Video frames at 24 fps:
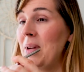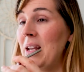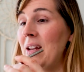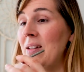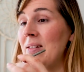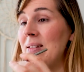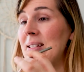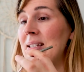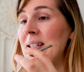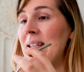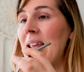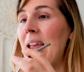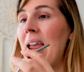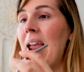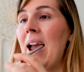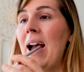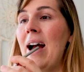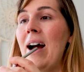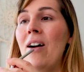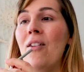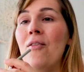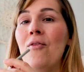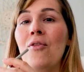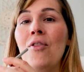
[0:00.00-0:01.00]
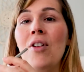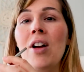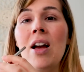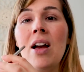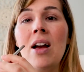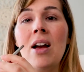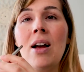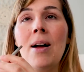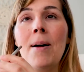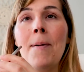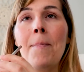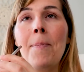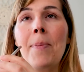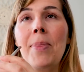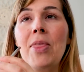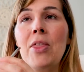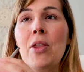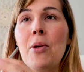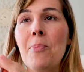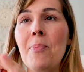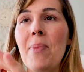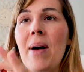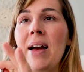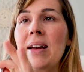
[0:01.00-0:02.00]
because they have
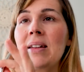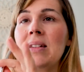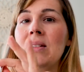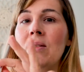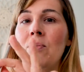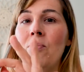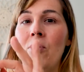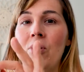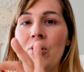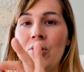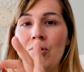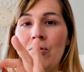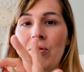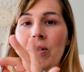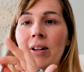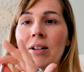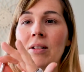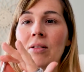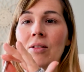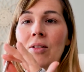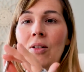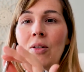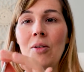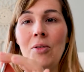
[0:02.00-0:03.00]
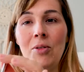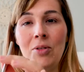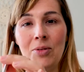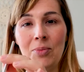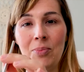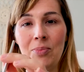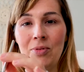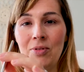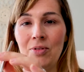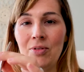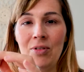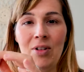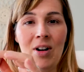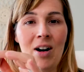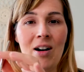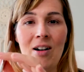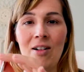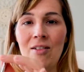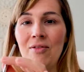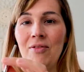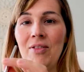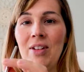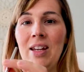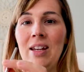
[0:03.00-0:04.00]
the best Montreal cold brew
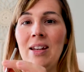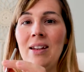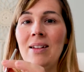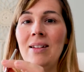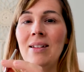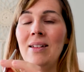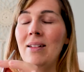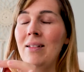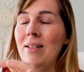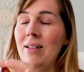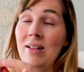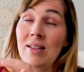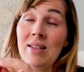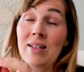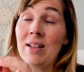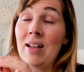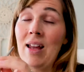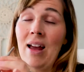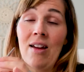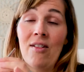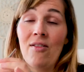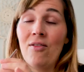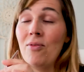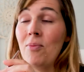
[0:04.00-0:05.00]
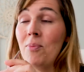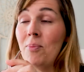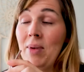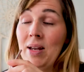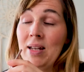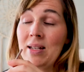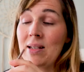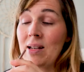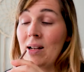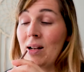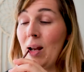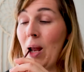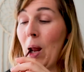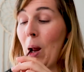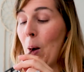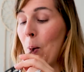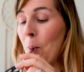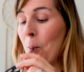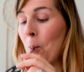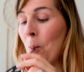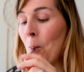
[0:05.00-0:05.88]
coffee. It's life, basically.